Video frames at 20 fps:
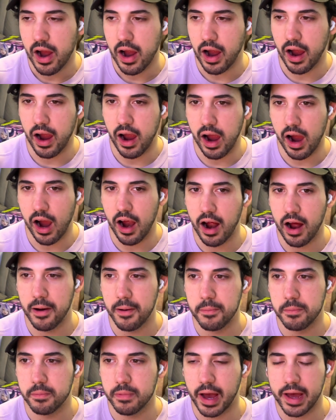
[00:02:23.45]

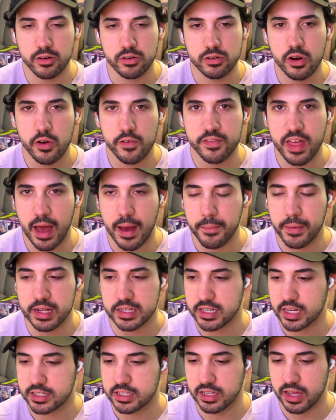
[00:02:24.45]
I don't know if that
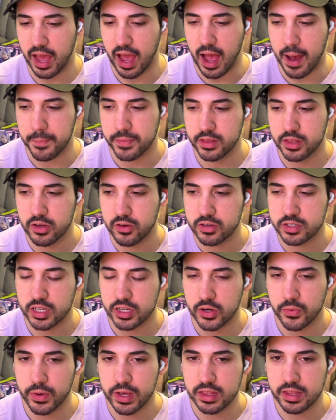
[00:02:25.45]
match actually happened though, because I
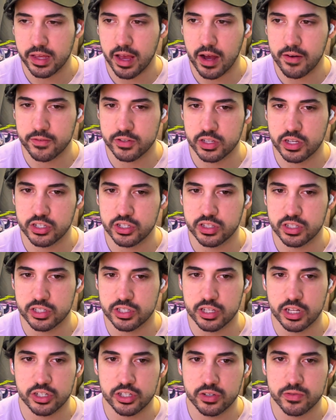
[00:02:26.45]
know we had the conversation that
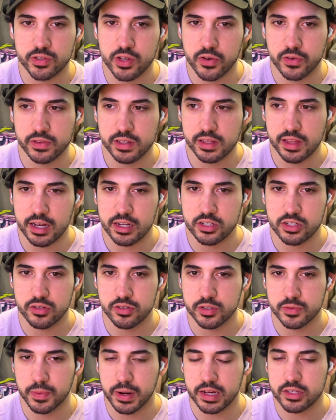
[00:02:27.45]
said she was going to
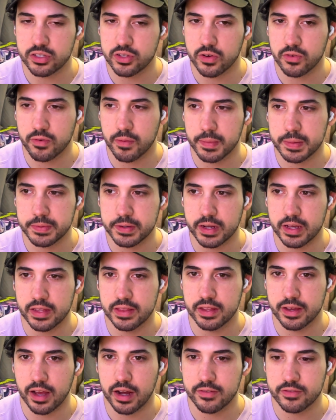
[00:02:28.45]
nationals, but I don't remember in
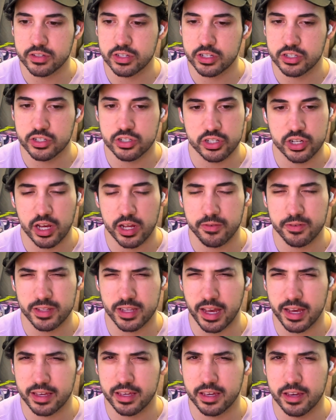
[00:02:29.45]
the conversation she had with
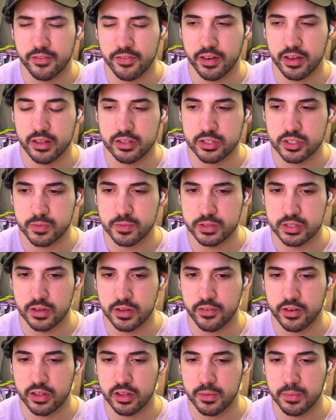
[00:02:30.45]
Taiki if it
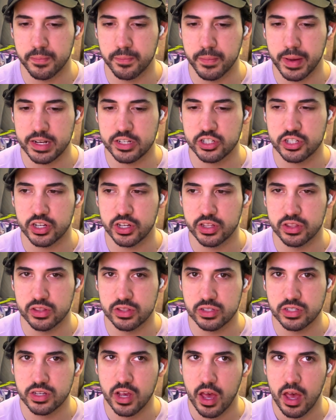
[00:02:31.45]
specifically
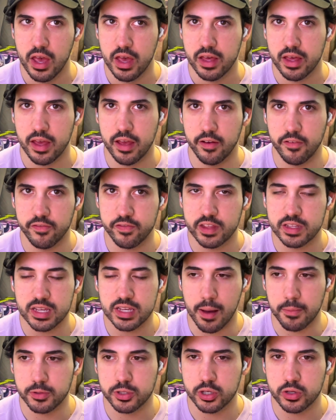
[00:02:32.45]
mentions if the
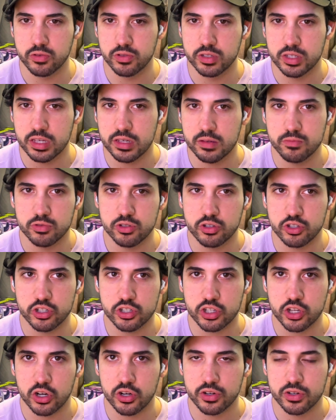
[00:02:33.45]
top two teams are
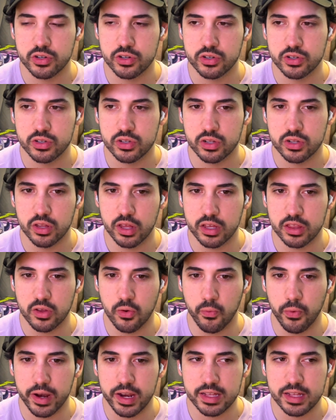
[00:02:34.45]
just her, like the
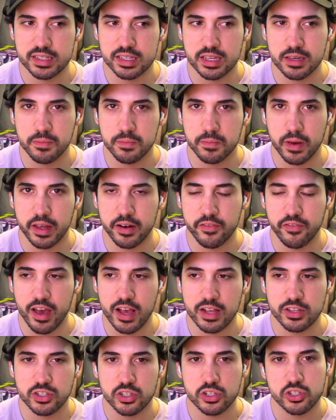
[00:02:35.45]
winning team
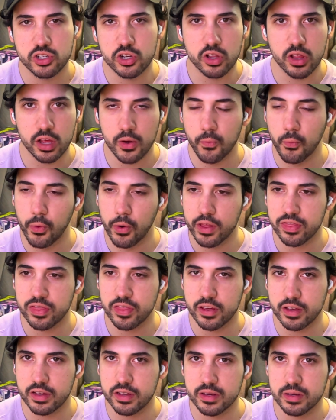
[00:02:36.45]
advances, or like what
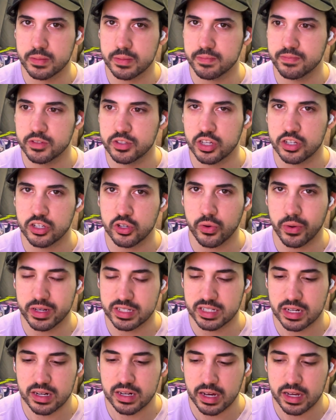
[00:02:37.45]
the
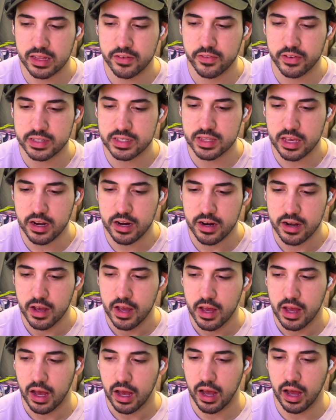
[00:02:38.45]
situation kind of is there.
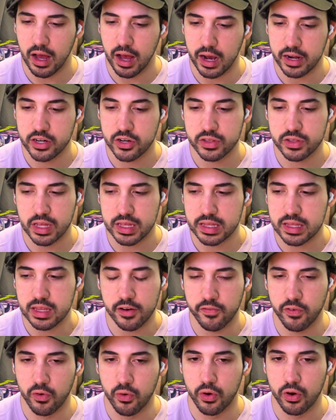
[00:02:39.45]
I know they did
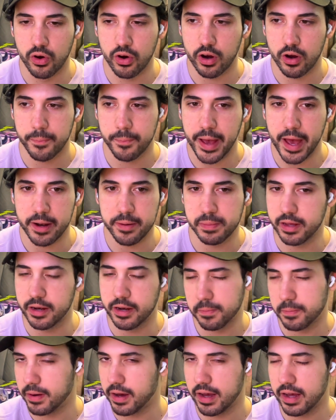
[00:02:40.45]
for
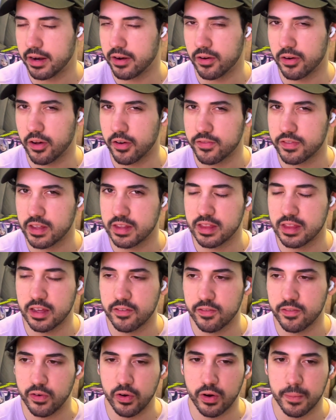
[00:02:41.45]
badminton, but I don't know if they
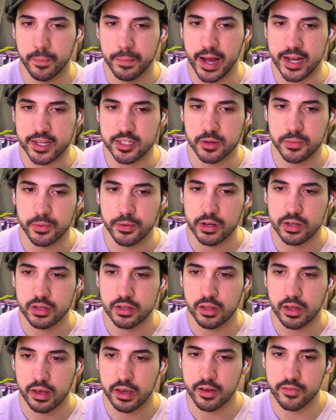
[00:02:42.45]
did for
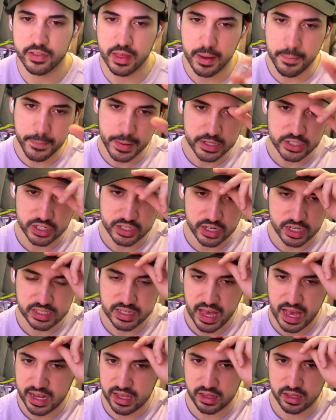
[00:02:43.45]
basketball, like if they mentioned
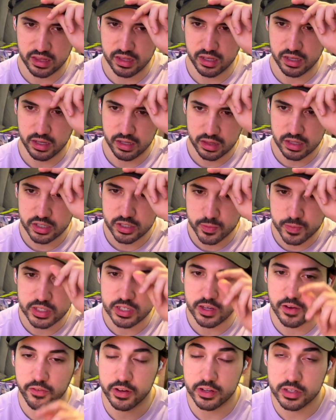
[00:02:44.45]
exactly the
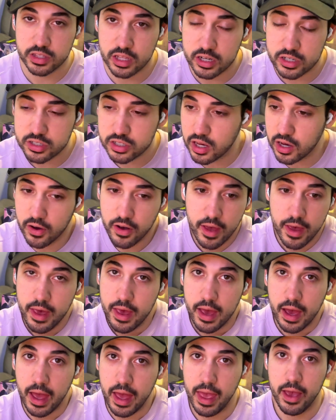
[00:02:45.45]
specifics there. So
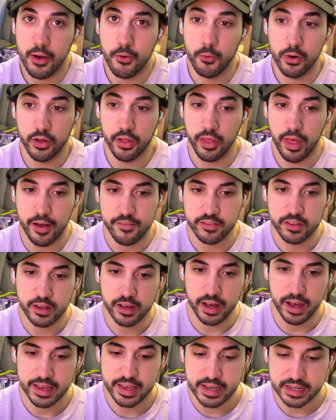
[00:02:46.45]
we'll have
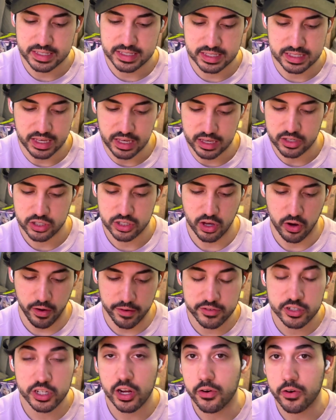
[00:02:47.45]
to, I guess, see. So
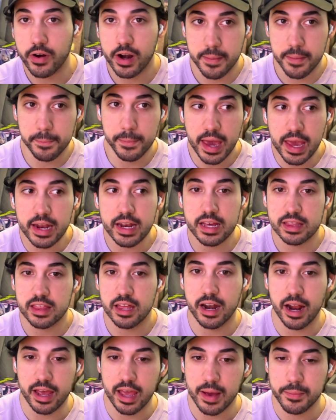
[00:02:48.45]
if she already made it,
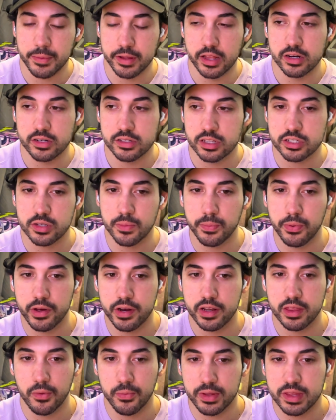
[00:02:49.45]
then I am a little
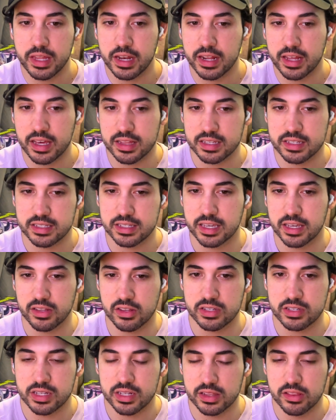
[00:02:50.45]
disappointed that we didn't get to see at
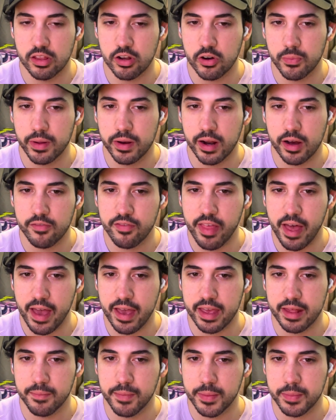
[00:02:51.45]
least a little bit of that
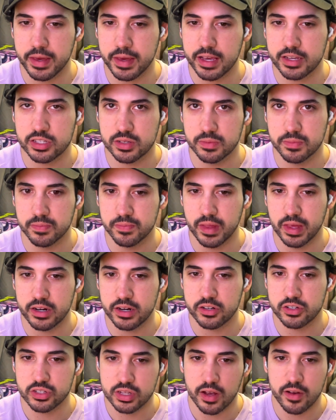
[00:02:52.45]
and maybe get some
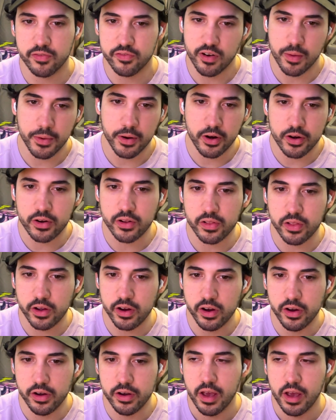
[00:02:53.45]
inner stuff from her to
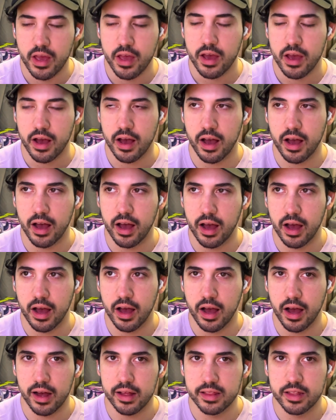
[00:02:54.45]
learn
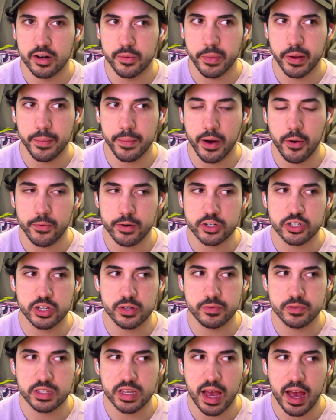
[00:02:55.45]
a little bit about where she
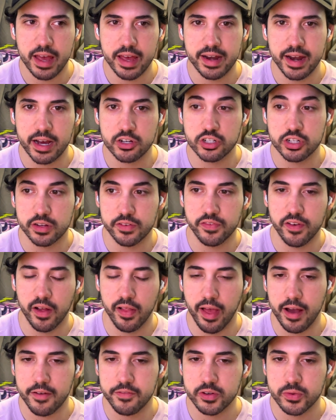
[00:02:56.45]
was at and how she
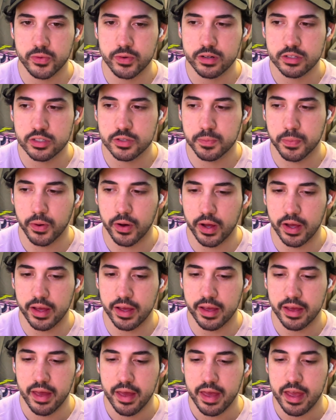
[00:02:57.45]
felt afterwards.
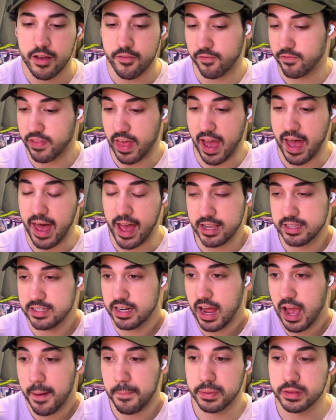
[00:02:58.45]
But if that
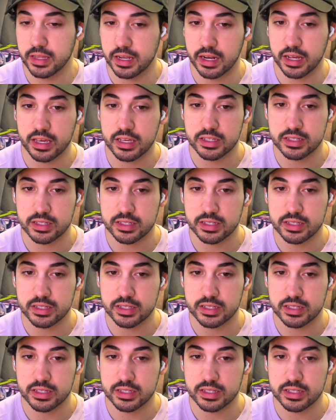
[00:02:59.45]
hasn't happened, then it could